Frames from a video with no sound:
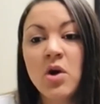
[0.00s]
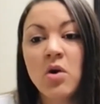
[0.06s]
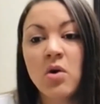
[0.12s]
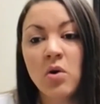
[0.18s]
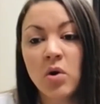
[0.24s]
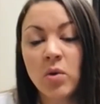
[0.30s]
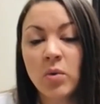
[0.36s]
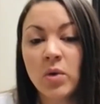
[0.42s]

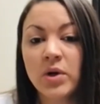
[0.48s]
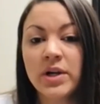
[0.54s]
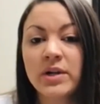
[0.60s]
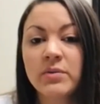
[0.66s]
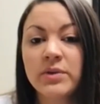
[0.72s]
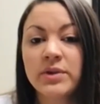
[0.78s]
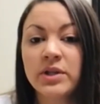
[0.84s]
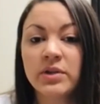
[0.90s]
or
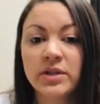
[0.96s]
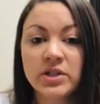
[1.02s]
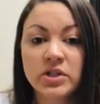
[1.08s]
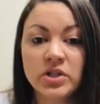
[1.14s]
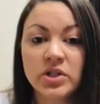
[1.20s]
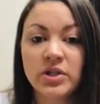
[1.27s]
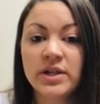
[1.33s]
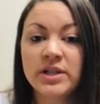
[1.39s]
working with your
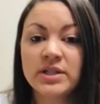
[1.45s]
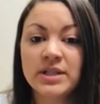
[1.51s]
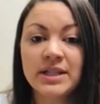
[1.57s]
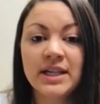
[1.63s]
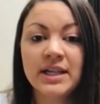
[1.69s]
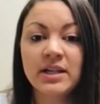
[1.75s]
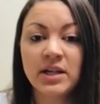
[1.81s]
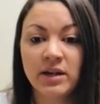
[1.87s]
insurance to
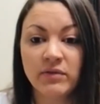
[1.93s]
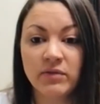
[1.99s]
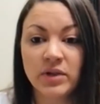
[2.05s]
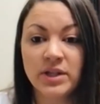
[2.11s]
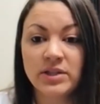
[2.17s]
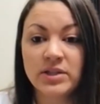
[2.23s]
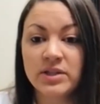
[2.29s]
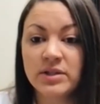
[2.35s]
get
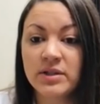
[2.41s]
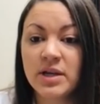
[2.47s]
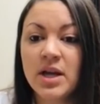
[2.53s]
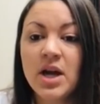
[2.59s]
coverage.